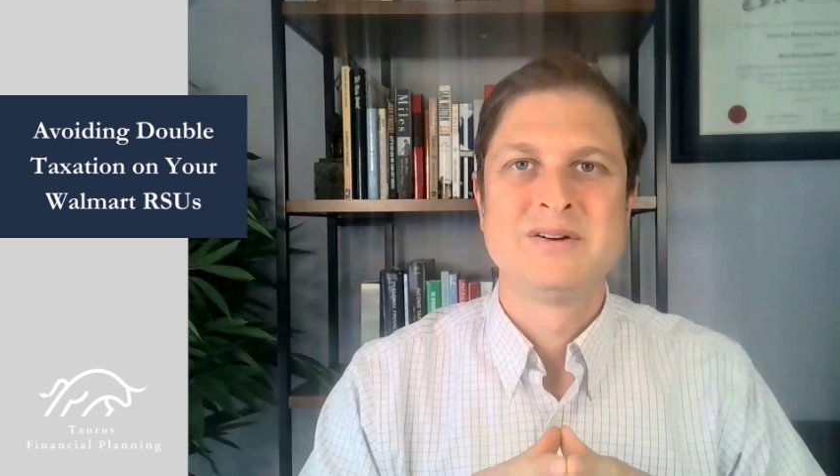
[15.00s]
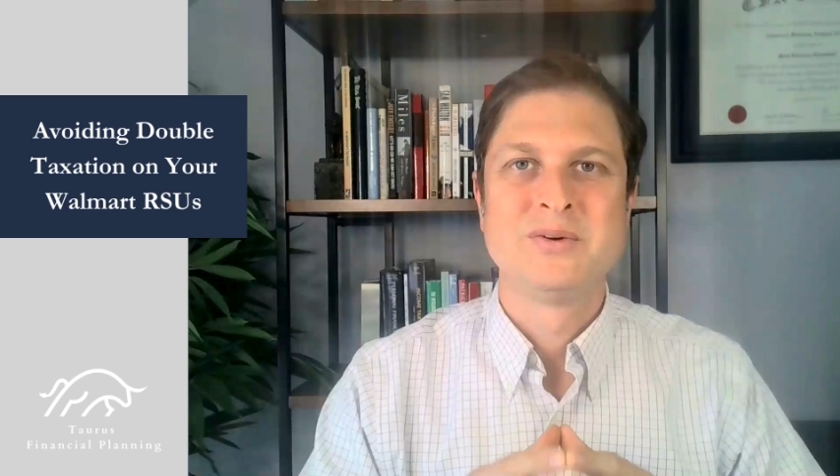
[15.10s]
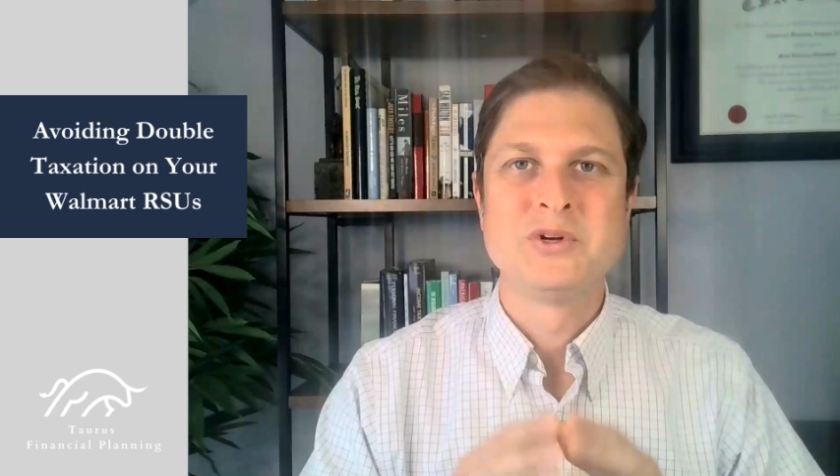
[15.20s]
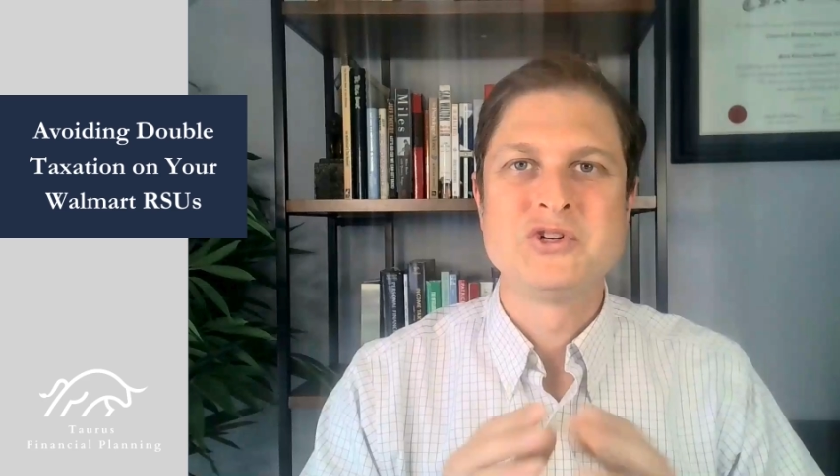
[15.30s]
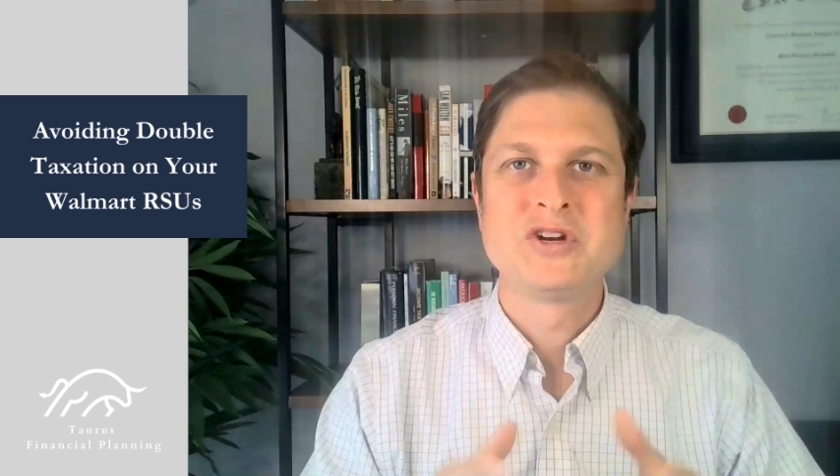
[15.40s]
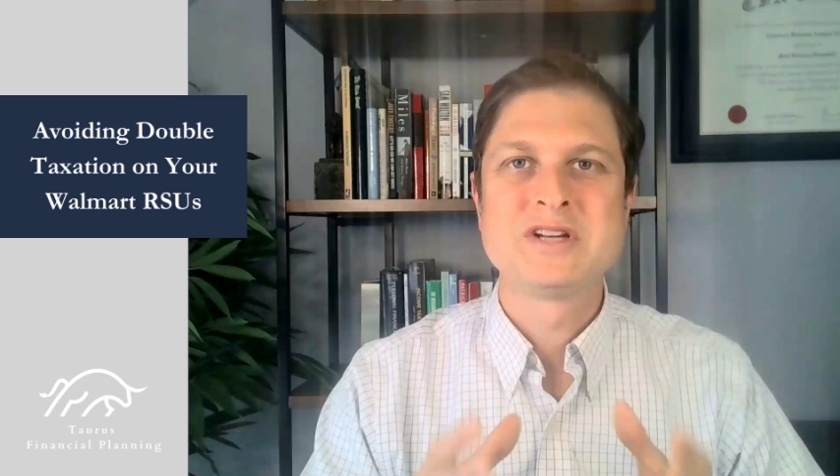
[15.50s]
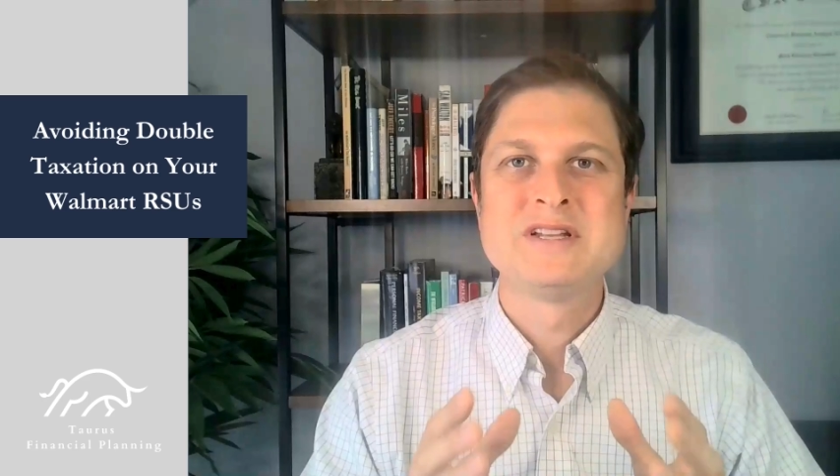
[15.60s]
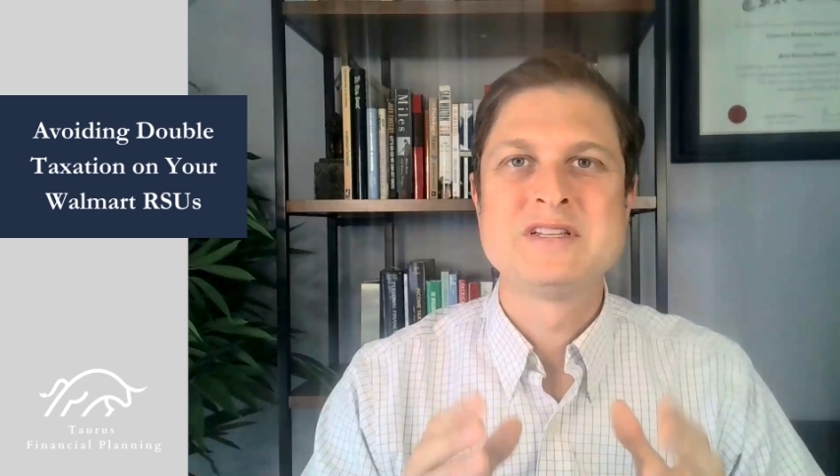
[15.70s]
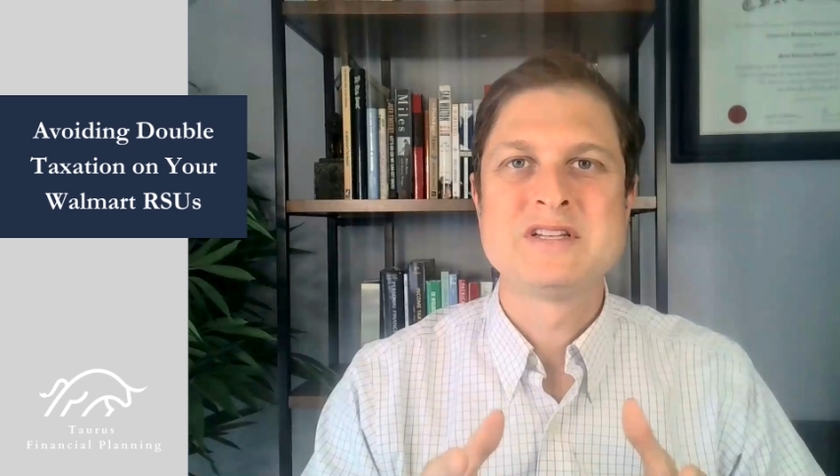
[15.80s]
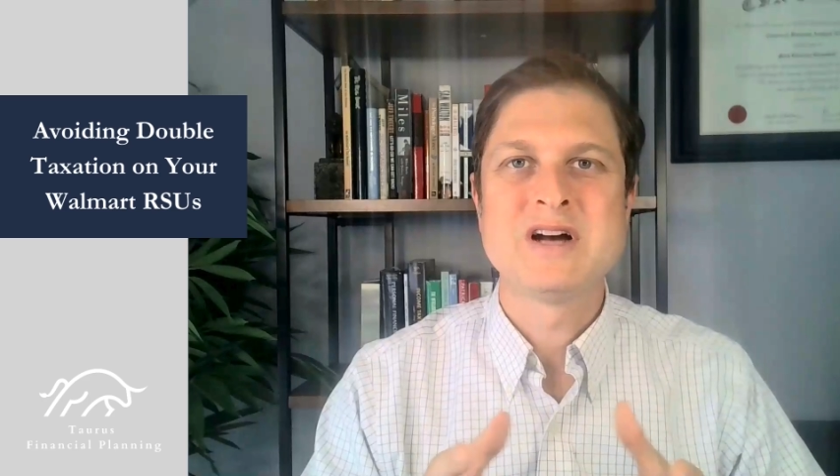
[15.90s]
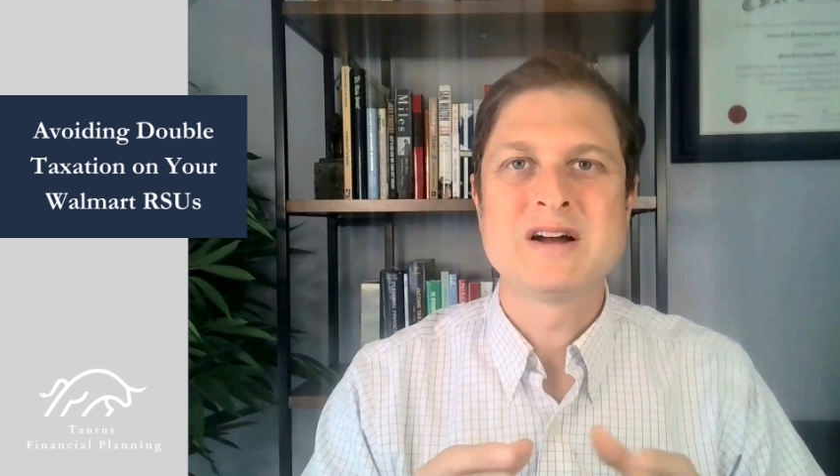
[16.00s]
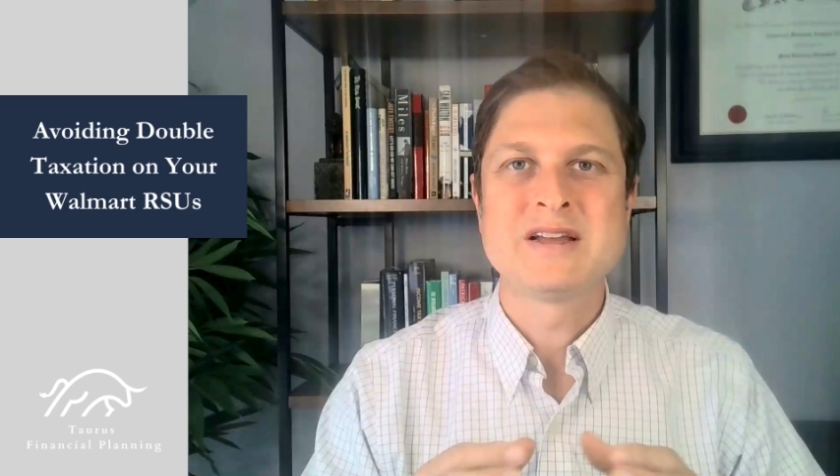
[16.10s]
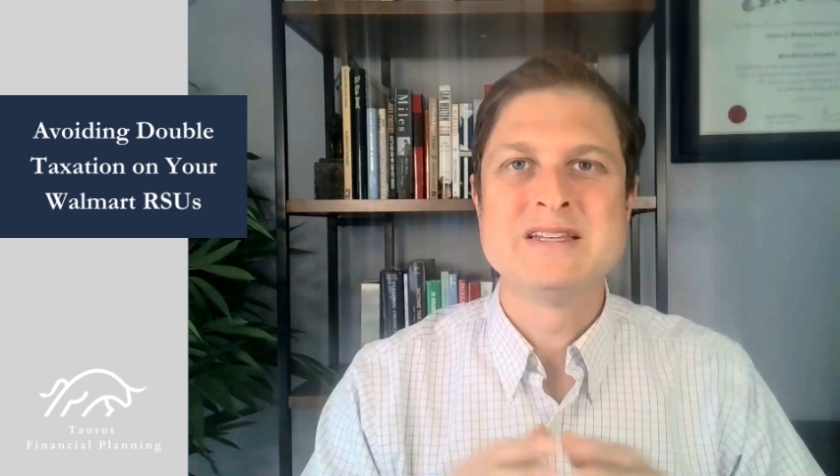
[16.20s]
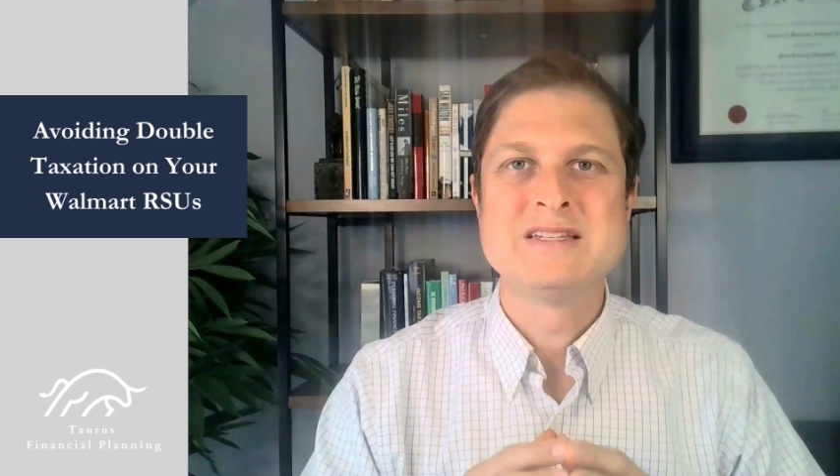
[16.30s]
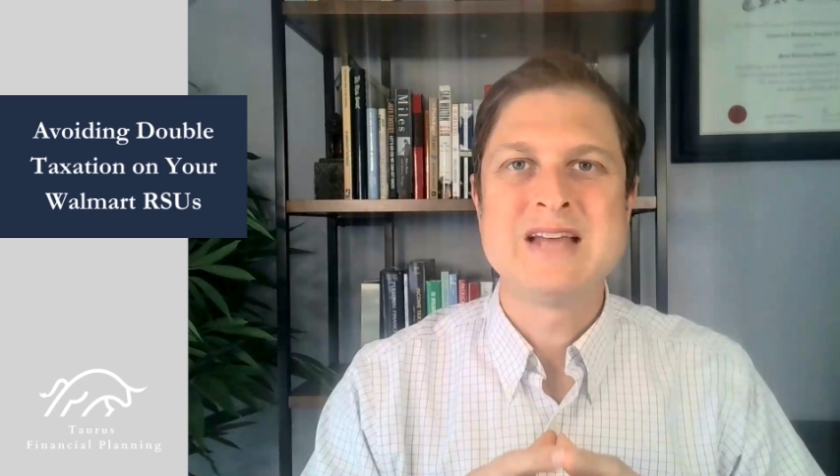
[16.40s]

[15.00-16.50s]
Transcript: Restricted stock is